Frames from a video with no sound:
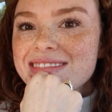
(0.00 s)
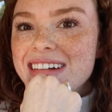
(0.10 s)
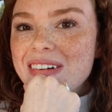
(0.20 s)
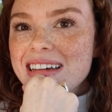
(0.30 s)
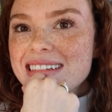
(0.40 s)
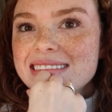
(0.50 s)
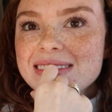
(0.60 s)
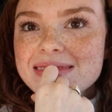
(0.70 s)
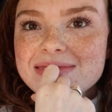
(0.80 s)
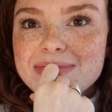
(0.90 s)

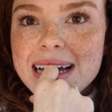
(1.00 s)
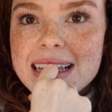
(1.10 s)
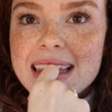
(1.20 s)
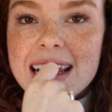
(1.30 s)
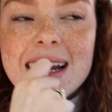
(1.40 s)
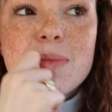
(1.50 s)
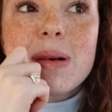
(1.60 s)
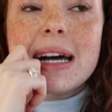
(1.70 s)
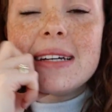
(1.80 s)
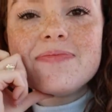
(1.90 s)
ruined back there.
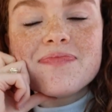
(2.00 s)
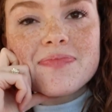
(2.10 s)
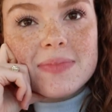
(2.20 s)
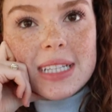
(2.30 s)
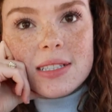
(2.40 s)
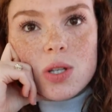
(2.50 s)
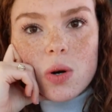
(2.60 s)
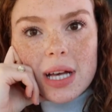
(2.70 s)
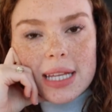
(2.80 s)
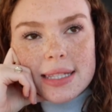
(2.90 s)
But so
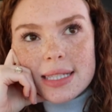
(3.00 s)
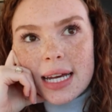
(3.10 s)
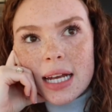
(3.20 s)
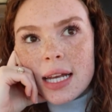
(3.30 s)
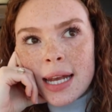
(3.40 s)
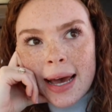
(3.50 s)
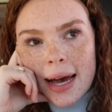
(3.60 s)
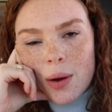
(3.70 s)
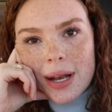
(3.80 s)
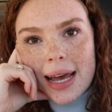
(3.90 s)
glad that's done.
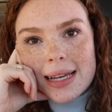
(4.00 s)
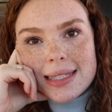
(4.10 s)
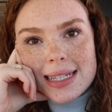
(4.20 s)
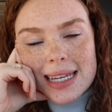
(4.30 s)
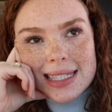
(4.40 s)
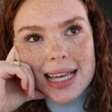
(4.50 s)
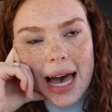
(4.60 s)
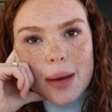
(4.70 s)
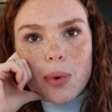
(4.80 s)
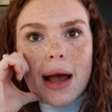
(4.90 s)
Now next is
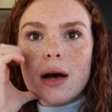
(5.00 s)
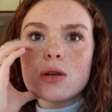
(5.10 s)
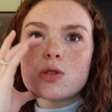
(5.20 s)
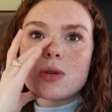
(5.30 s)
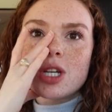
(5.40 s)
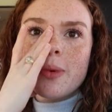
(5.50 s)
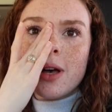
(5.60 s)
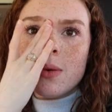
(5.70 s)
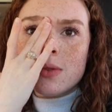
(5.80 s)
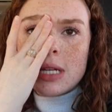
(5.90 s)
eyebrows, which I
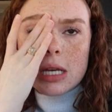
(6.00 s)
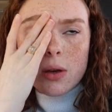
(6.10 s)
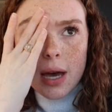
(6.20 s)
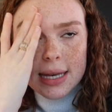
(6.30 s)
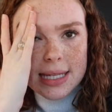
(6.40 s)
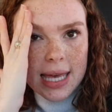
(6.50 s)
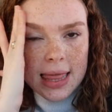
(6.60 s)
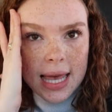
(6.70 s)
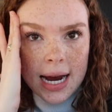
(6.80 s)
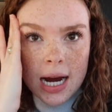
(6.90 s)
probably won't take you guys
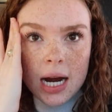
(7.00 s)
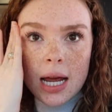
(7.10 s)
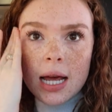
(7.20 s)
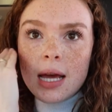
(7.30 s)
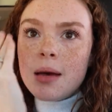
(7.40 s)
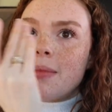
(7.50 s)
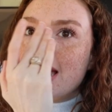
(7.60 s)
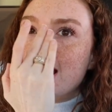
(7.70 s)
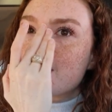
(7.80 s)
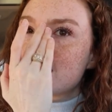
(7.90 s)
in there. My
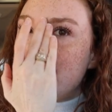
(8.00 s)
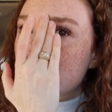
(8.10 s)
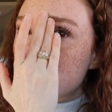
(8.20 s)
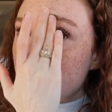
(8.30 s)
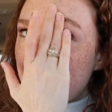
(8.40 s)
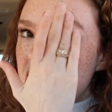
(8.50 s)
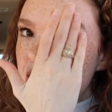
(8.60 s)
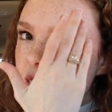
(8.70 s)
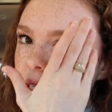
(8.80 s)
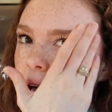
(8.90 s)
camera's actually about to
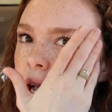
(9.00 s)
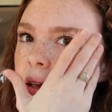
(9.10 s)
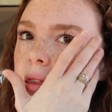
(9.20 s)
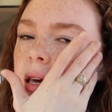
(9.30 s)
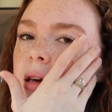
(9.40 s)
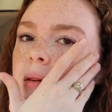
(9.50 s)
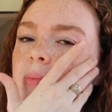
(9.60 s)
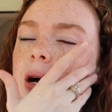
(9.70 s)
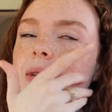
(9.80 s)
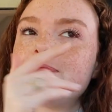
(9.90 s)
die, I think,
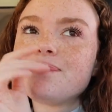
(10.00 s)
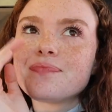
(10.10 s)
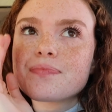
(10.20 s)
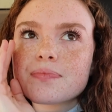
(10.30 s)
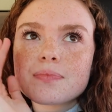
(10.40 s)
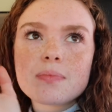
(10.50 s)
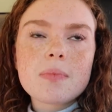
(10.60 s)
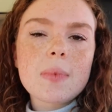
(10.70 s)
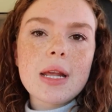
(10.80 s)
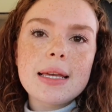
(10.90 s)
but
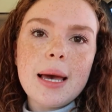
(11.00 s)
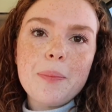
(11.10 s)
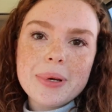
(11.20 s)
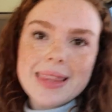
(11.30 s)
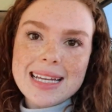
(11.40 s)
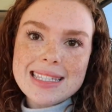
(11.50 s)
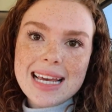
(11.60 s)
yep, that's